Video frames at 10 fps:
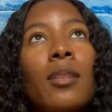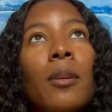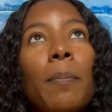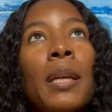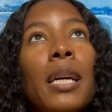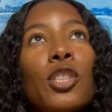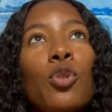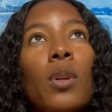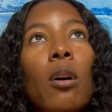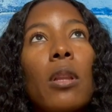Because
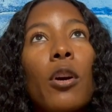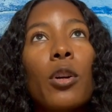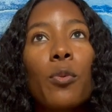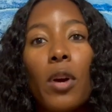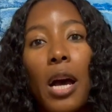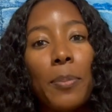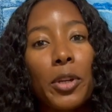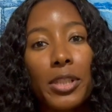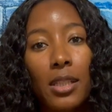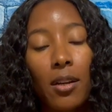you no longer rob
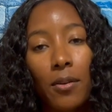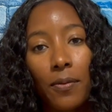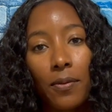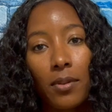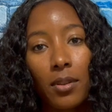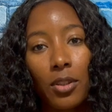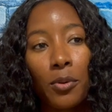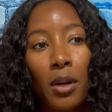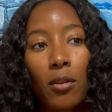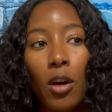yourself. You
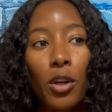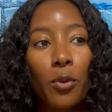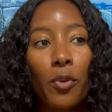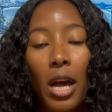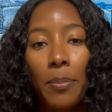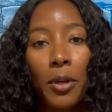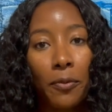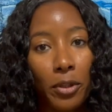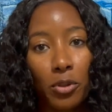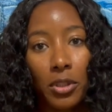no longer rob your
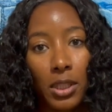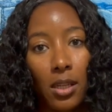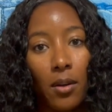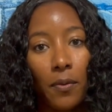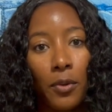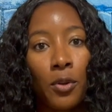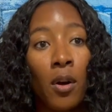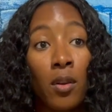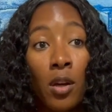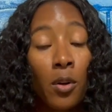future self. You
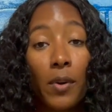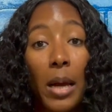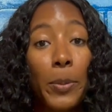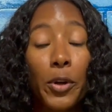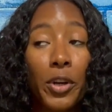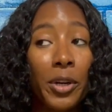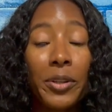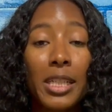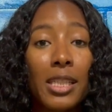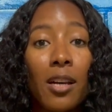no longer rob your
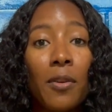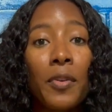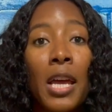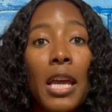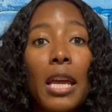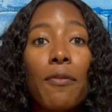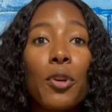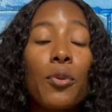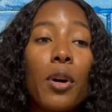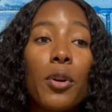current self. If
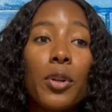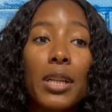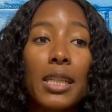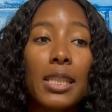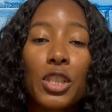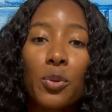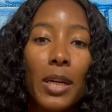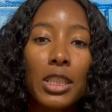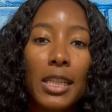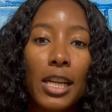you know you're in a
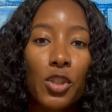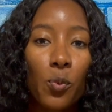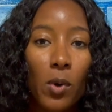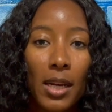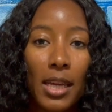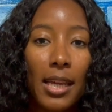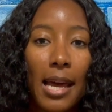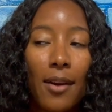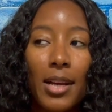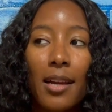situation that you want to get
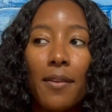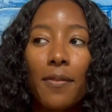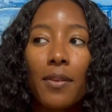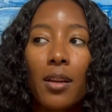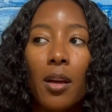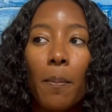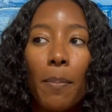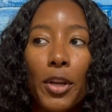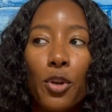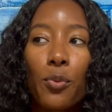out of,
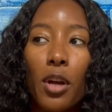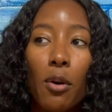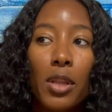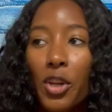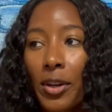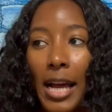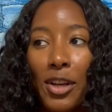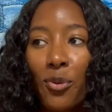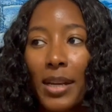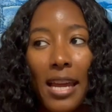but you know that you're not
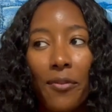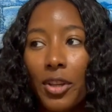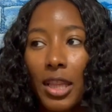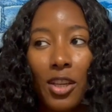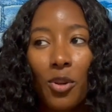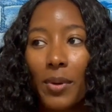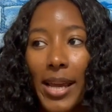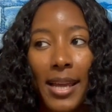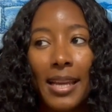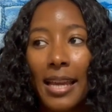doing everything you
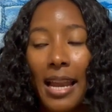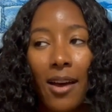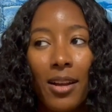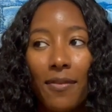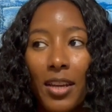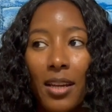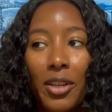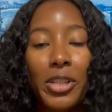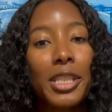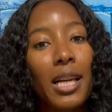can to get out of it,
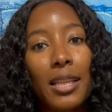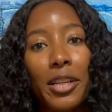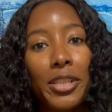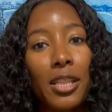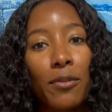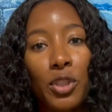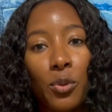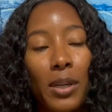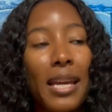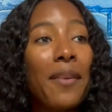you're selling yourself
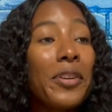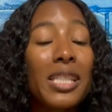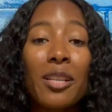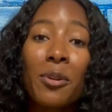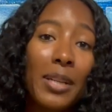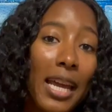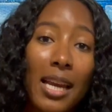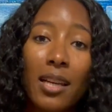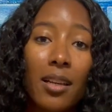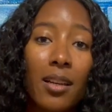short every single day.